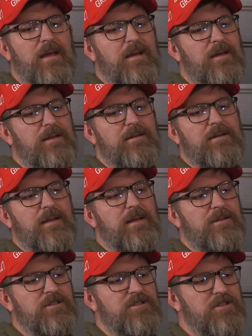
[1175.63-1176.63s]
And
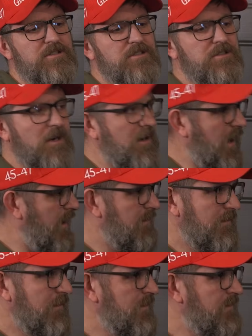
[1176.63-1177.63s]
just dirty,
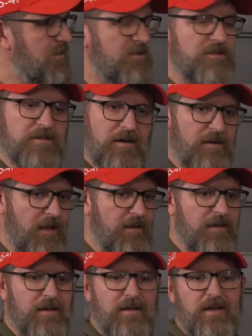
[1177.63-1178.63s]
dirty.
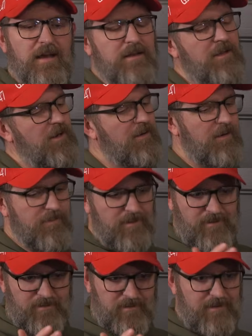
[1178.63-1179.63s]
And, I
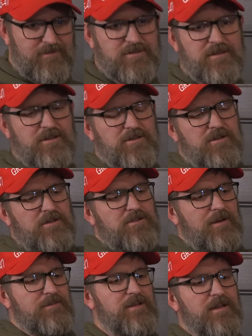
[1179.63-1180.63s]
mean, obviously
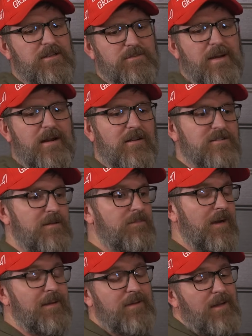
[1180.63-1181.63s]
Trump's had his background stuff,
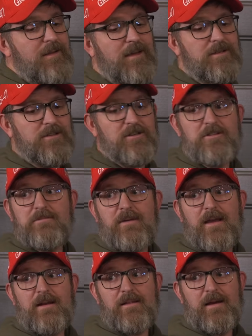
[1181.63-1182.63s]
but I think he's a new
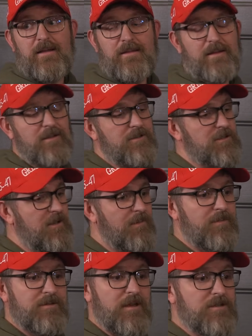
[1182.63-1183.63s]
man. I think there's a good
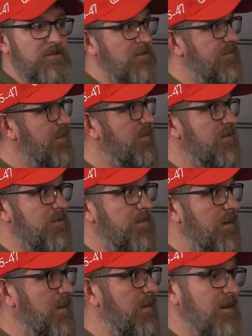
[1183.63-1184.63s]
potential. He's filled with the
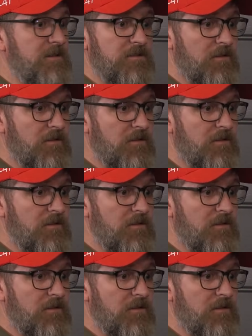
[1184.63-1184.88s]
Spirit, and he's